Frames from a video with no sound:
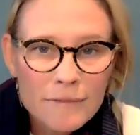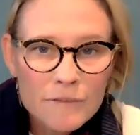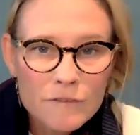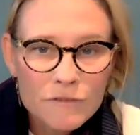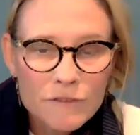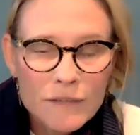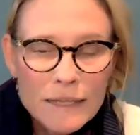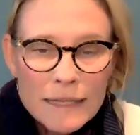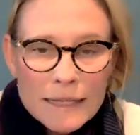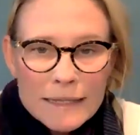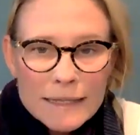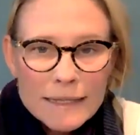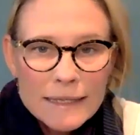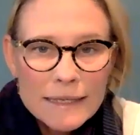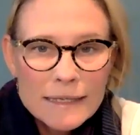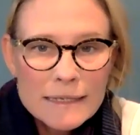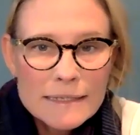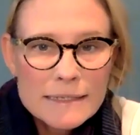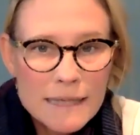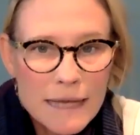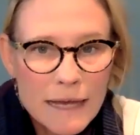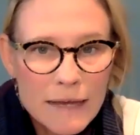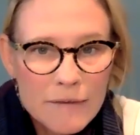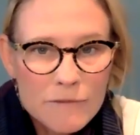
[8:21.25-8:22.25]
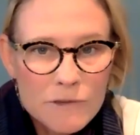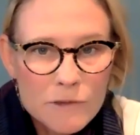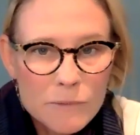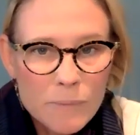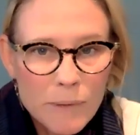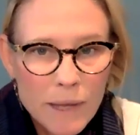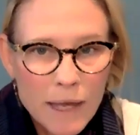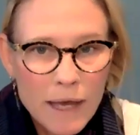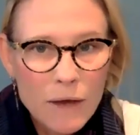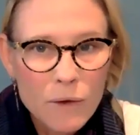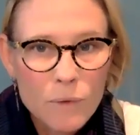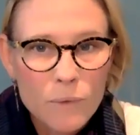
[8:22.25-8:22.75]
the feelings have the
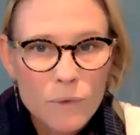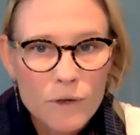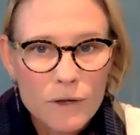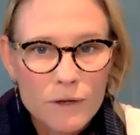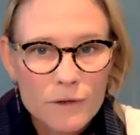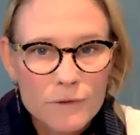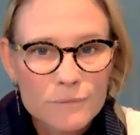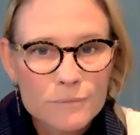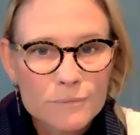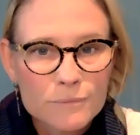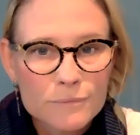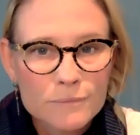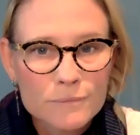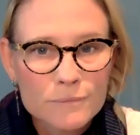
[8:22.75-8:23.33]
power